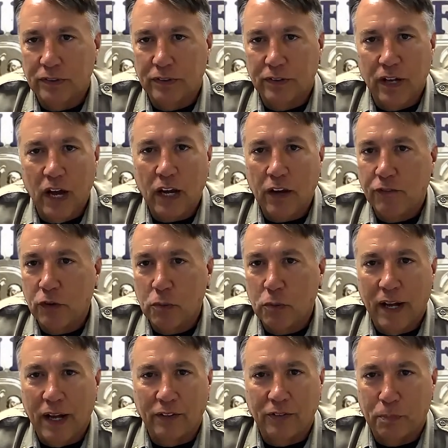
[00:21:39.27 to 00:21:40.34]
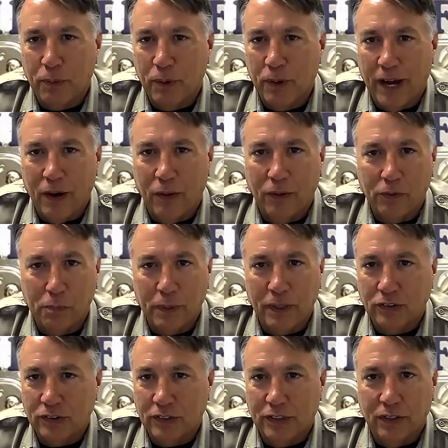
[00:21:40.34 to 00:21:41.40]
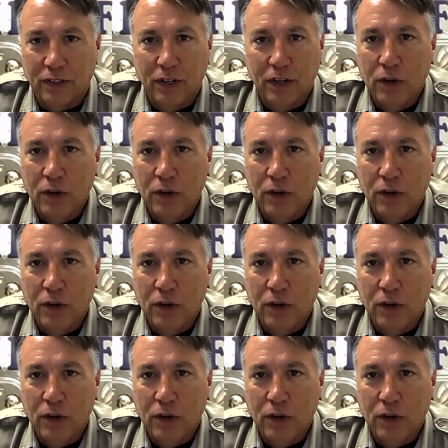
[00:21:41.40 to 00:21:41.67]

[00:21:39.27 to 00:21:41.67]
knock a few miles per hour, especially in